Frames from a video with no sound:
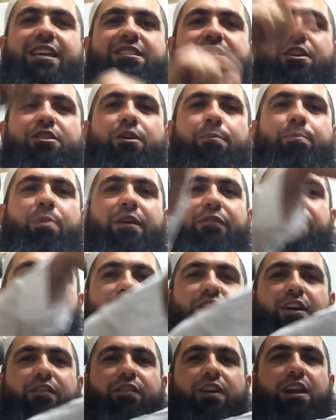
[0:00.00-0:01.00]
So the
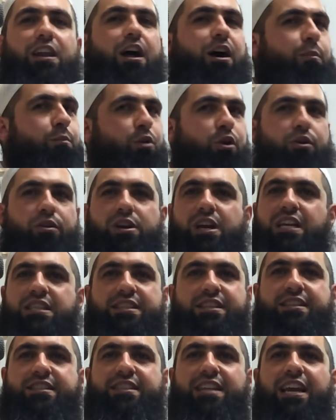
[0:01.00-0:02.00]
Prophet of Allah more or
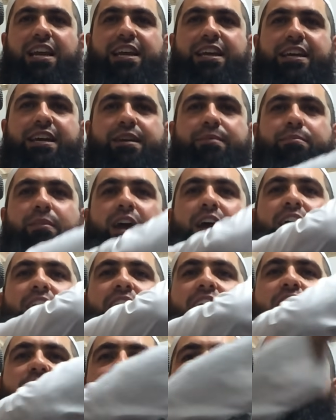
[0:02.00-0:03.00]
less is telling
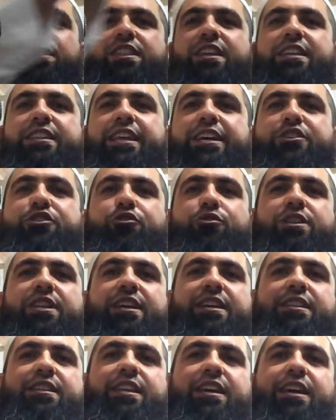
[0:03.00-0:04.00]
him, everything that you
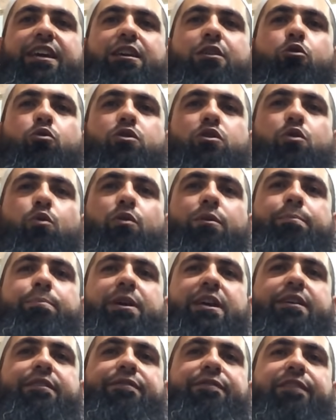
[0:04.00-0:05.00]
did equals to a
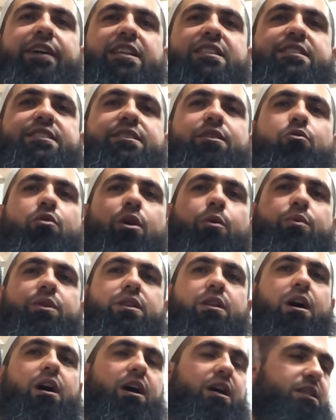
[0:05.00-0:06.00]
big fat 0
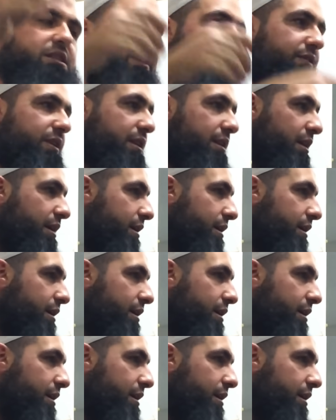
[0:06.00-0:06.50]
in the eyes of Allah.